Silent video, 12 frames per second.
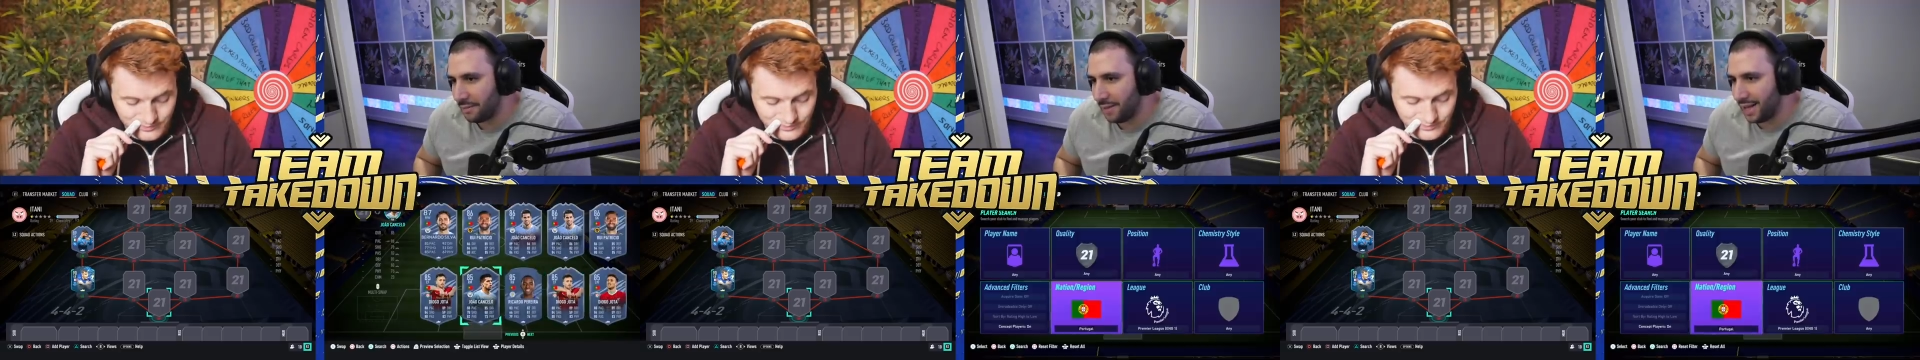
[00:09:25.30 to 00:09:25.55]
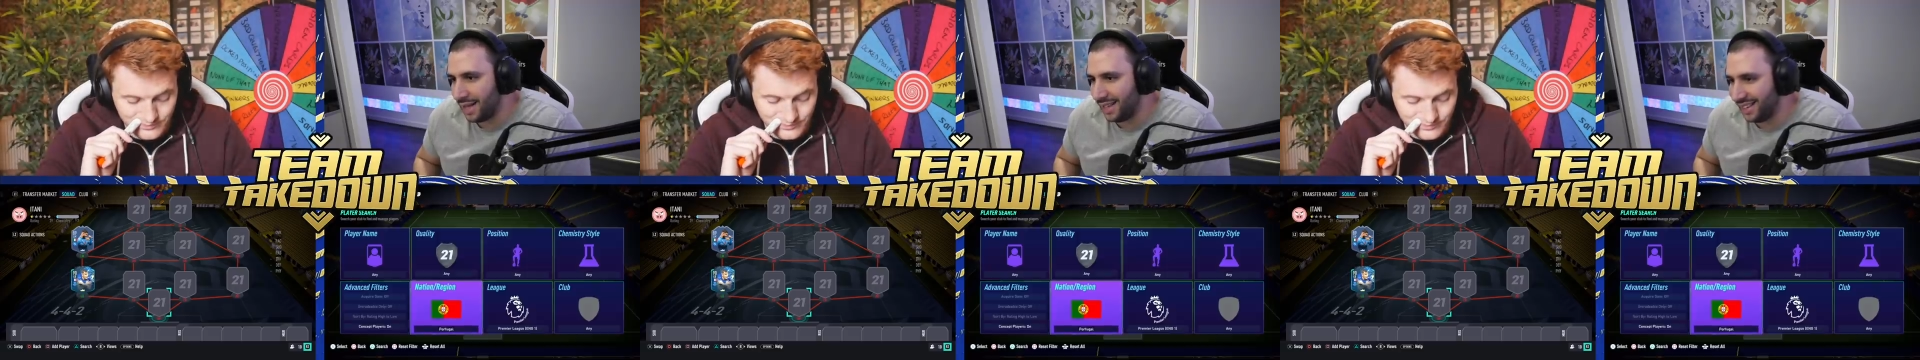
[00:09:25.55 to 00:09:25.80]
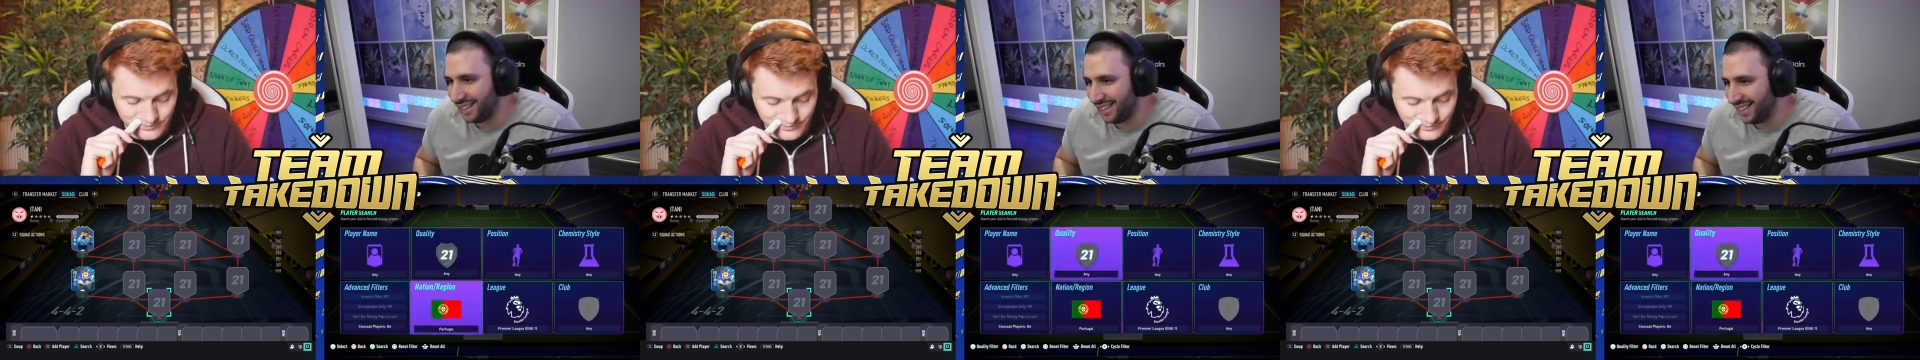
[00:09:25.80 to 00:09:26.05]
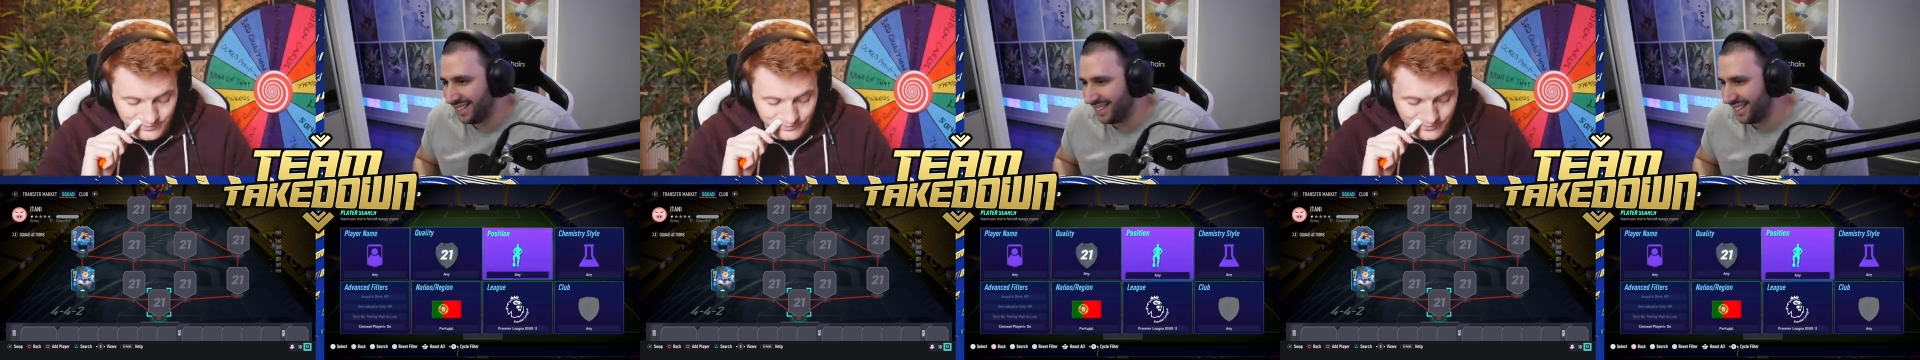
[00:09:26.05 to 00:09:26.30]
Speaker 1: many
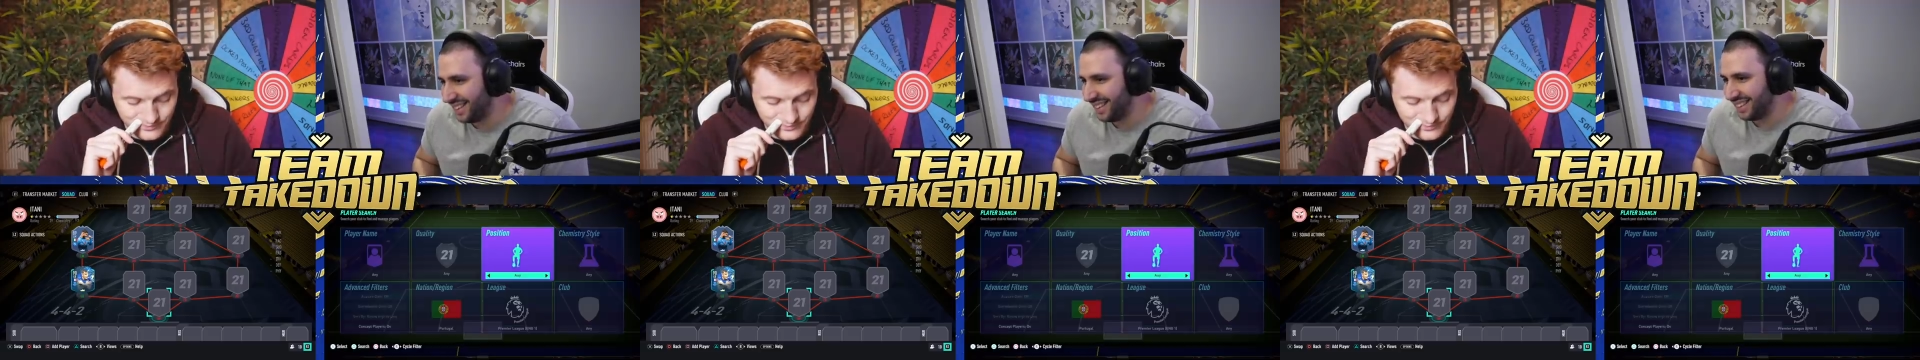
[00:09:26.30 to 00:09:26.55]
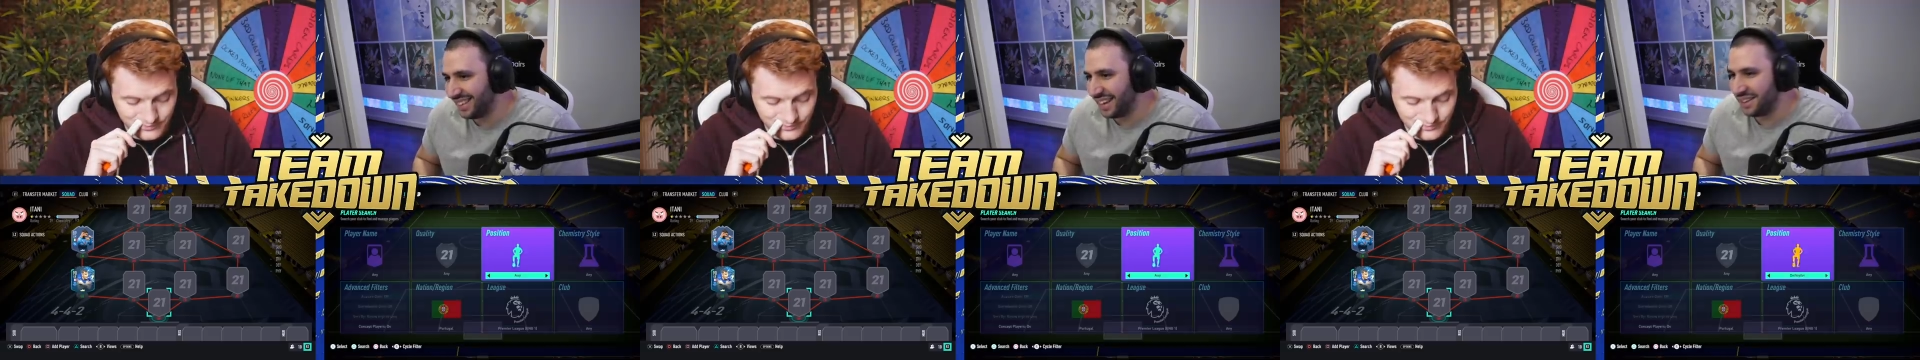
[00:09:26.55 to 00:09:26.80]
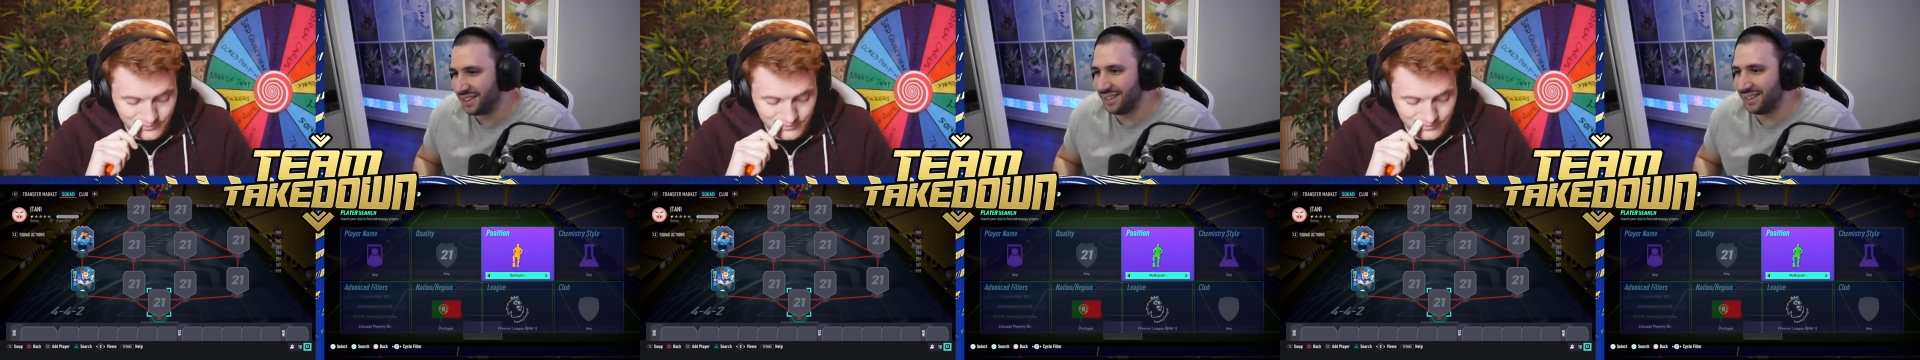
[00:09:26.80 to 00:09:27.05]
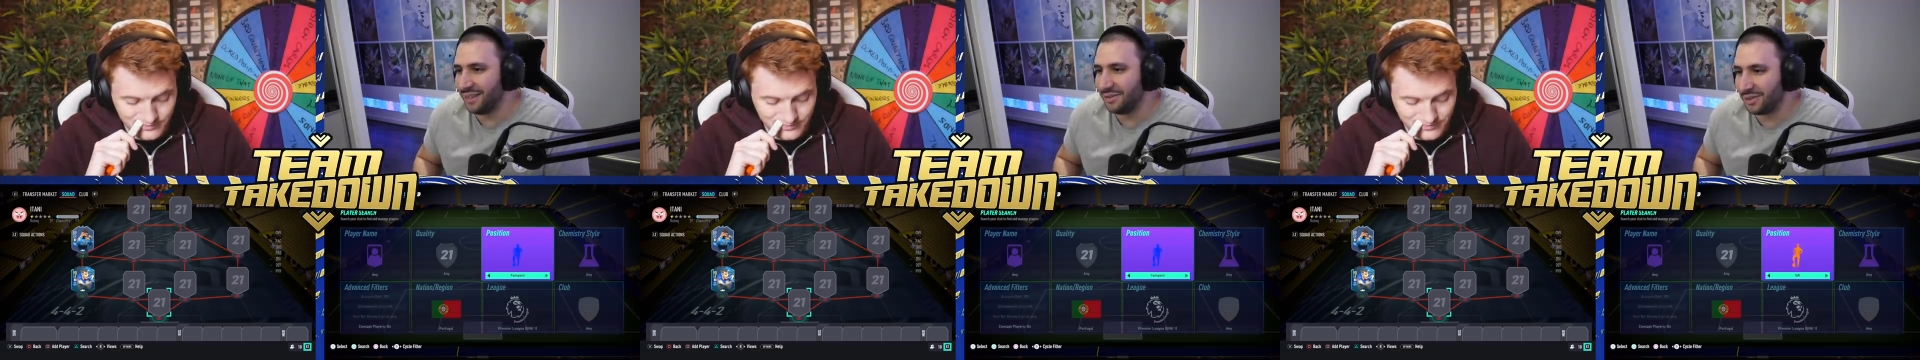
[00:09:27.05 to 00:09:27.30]
that you
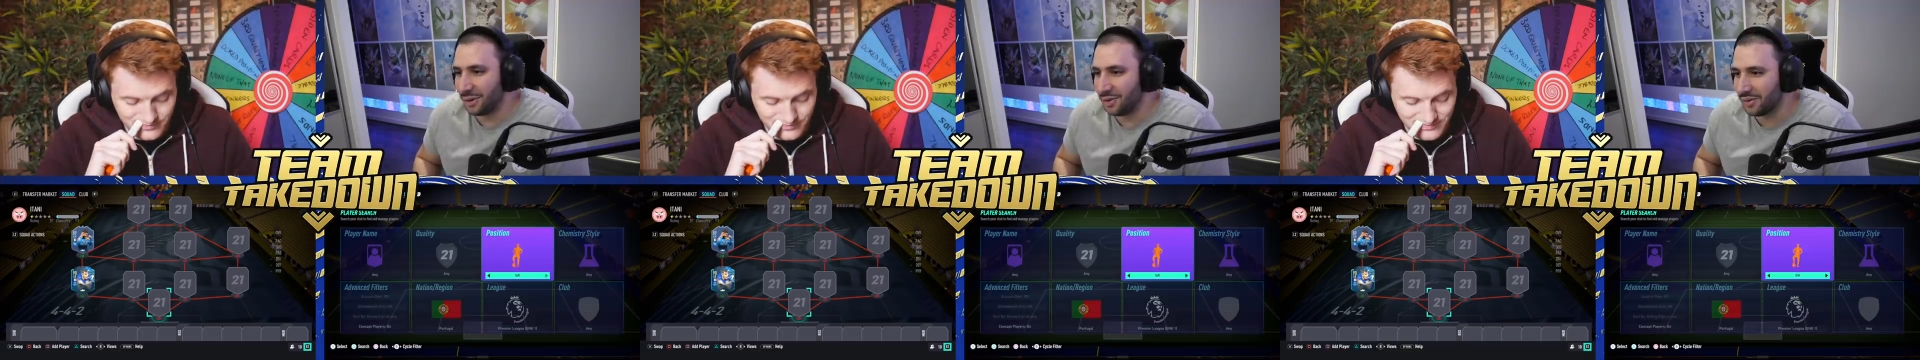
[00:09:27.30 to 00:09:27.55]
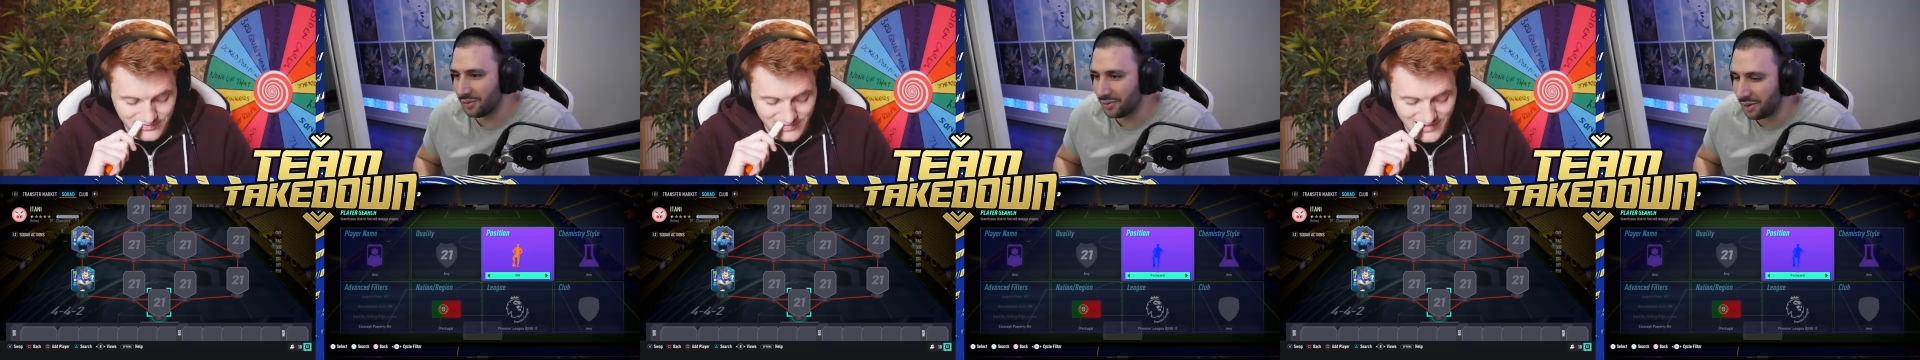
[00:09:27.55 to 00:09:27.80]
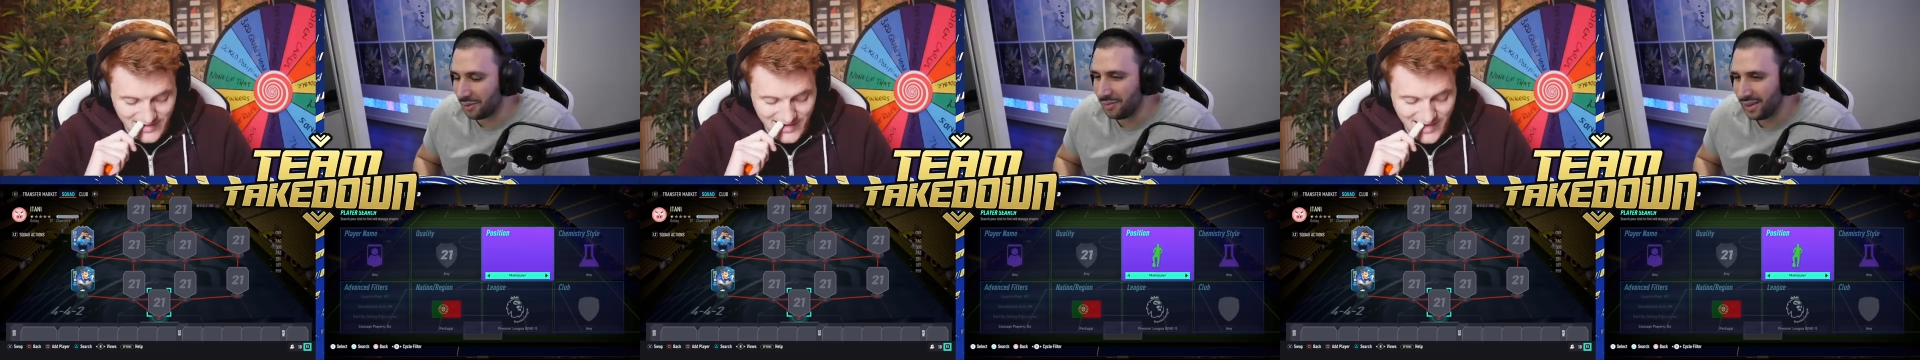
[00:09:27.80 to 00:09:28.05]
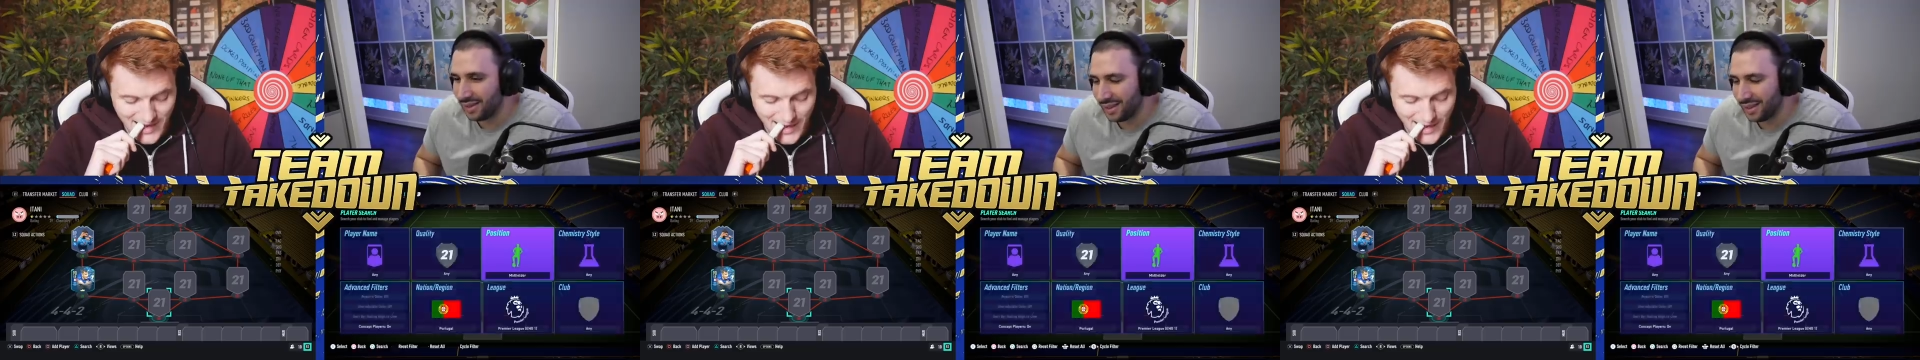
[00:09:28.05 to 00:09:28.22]
could have chosen from.